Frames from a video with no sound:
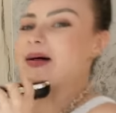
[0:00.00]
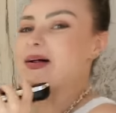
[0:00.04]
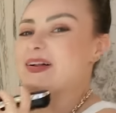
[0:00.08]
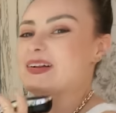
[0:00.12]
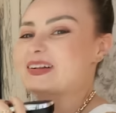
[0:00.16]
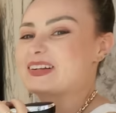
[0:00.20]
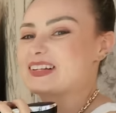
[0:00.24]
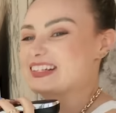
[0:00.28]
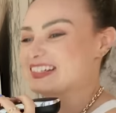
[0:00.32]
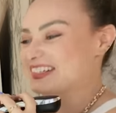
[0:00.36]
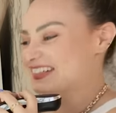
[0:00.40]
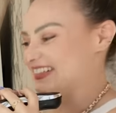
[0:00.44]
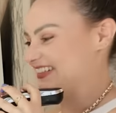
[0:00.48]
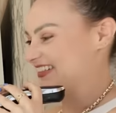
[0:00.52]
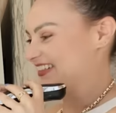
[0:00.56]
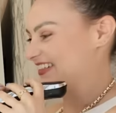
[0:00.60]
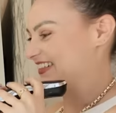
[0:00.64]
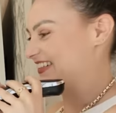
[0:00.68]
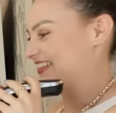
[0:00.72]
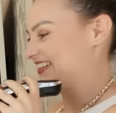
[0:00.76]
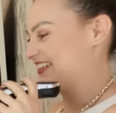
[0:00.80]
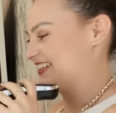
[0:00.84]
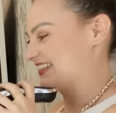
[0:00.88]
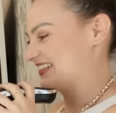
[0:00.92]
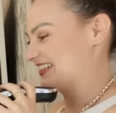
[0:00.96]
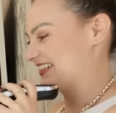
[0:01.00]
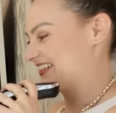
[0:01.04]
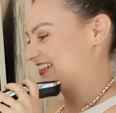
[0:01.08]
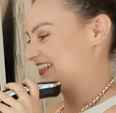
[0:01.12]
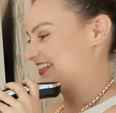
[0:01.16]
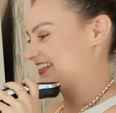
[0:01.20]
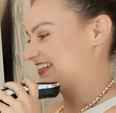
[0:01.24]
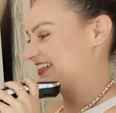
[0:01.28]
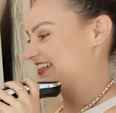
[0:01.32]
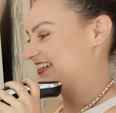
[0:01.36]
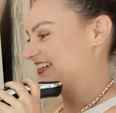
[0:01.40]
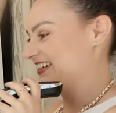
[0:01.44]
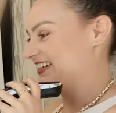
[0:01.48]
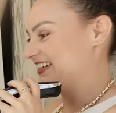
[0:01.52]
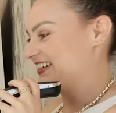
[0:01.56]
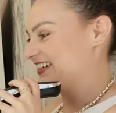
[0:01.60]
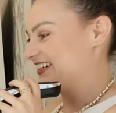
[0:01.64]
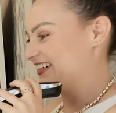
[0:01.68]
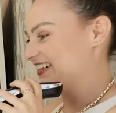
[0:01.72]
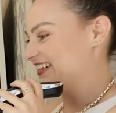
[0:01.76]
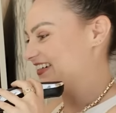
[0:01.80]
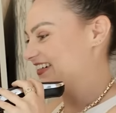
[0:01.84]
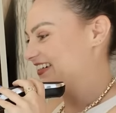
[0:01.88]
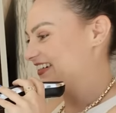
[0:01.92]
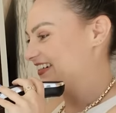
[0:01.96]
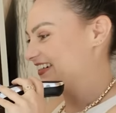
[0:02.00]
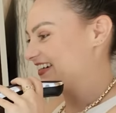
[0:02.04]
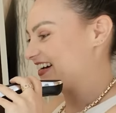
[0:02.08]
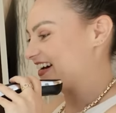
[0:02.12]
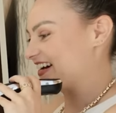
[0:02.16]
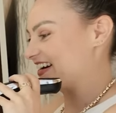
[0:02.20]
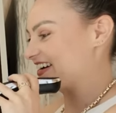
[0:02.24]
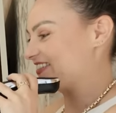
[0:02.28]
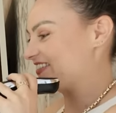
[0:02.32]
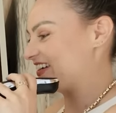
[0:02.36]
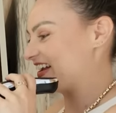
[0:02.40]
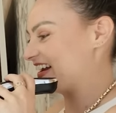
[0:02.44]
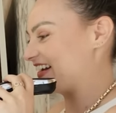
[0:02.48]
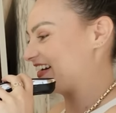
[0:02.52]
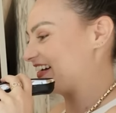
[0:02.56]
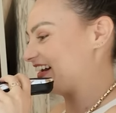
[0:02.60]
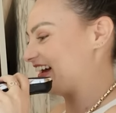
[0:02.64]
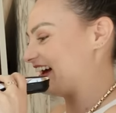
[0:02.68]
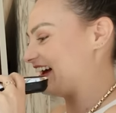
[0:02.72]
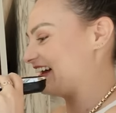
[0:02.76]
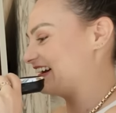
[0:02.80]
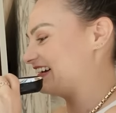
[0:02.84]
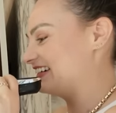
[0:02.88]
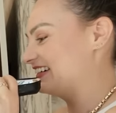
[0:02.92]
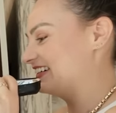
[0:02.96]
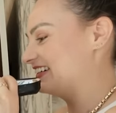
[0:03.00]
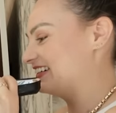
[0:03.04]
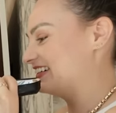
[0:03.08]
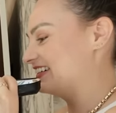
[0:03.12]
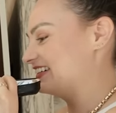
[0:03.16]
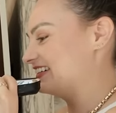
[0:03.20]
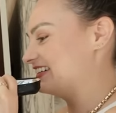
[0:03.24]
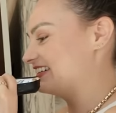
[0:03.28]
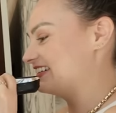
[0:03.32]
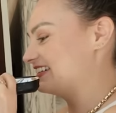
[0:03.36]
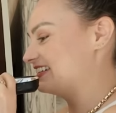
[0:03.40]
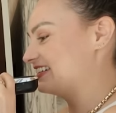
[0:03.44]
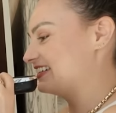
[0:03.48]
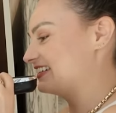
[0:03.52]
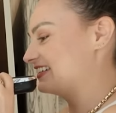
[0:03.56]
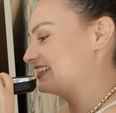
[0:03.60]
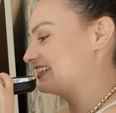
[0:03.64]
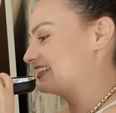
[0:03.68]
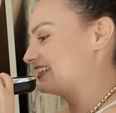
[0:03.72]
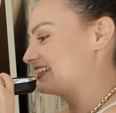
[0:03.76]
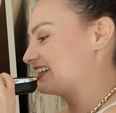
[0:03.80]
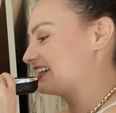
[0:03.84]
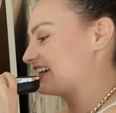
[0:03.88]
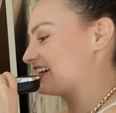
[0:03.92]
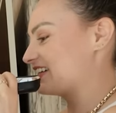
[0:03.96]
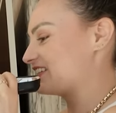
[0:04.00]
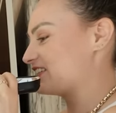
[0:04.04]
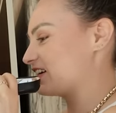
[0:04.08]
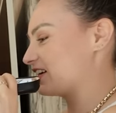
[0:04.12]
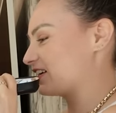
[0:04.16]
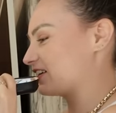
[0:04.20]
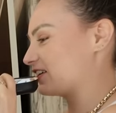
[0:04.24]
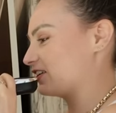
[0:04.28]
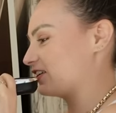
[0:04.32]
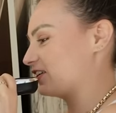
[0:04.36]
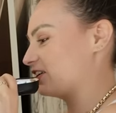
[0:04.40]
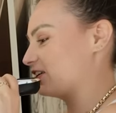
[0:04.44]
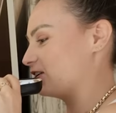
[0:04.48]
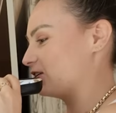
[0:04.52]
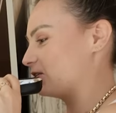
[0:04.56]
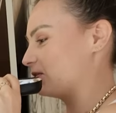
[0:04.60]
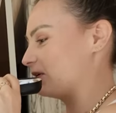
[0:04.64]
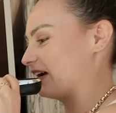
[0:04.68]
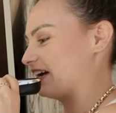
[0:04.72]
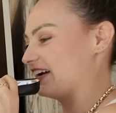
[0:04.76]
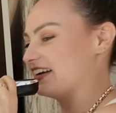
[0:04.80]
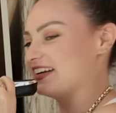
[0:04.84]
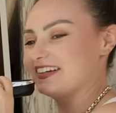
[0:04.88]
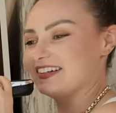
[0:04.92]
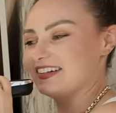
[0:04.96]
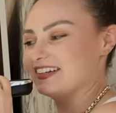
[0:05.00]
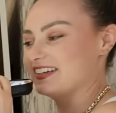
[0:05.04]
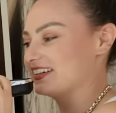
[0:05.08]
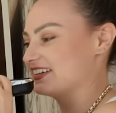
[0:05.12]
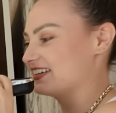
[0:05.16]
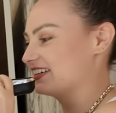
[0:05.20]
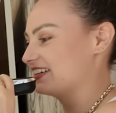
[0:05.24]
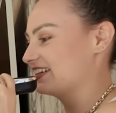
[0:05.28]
Oh my God, I'm getting nervous. Are you ready, Dad? No. It's not going to hurt, right? I don't